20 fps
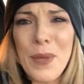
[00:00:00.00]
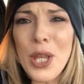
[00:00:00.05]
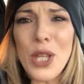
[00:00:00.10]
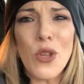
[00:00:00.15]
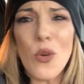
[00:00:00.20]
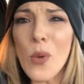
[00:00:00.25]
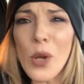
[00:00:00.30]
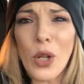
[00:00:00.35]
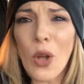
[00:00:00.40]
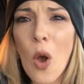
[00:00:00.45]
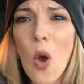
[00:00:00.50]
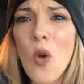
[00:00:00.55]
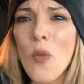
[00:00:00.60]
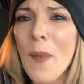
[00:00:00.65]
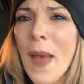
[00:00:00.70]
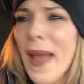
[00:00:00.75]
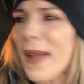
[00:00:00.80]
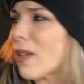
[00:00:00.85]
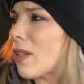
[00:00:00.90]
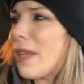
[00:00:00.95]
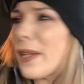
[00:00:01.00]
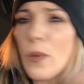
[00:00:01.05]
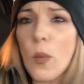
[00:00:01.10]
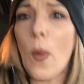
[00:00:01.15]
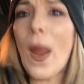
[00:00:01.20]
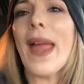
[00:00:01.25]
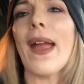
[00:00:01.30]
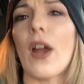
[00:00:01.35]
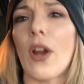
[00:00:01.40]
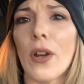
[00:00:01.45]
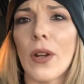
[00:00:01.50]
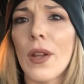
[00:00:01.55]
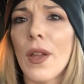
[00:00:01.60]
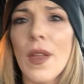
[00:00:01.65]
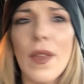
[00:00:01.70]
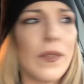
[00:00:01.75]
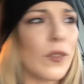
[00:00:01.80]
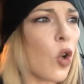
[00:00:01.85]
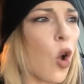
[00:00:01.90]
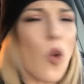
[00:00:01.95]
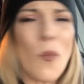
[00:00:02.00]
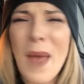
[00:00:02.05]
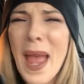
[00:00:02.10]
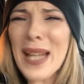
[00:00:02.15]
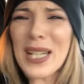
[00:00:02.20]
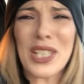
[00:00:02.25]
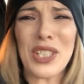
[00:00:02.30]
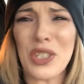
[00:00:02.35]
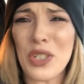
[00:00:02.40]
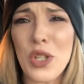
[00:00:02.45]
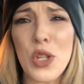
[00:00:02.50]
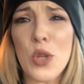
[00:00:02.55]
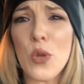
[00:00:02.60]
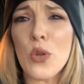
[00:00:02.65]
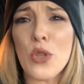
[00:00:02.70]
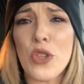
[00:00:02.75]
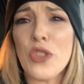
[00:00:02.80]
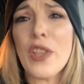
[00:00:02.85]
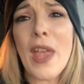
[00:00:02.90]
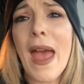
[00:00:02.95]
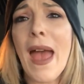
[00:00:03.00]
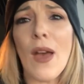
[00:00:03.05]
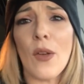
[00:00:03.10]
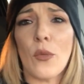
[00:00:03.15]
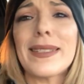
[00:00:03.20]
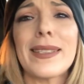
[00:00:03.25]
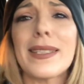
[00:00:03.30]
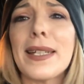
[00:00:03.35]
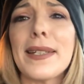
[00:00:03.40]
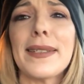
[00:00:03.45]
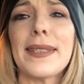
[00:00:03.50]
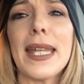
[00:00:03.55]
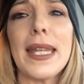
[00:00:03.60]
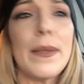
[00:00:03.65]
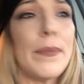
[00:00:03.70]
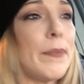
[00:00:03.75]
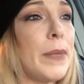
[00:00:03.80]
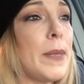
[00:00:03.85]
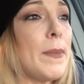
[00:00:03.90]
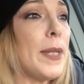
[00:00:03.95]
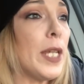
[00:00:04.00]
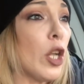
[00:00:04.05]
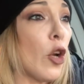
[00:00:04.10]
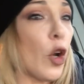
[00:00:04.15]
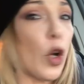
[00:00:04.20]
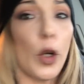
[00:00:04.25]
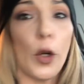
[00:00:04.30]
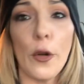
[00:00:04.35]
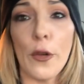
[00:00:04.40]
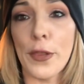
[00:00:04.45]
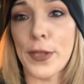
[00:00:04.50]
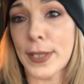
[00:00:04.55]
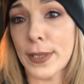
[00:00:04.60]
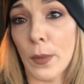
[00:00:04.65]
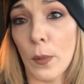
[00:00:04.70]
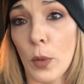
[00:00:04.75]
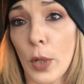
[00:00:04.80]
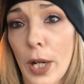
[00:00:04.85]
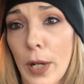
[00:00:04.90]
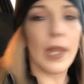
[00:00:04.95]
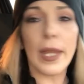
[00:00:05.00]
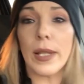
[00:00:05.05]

meet you in Comac? Like where? Comac is a huge town. It's like saying, meet me on Earth somewhere.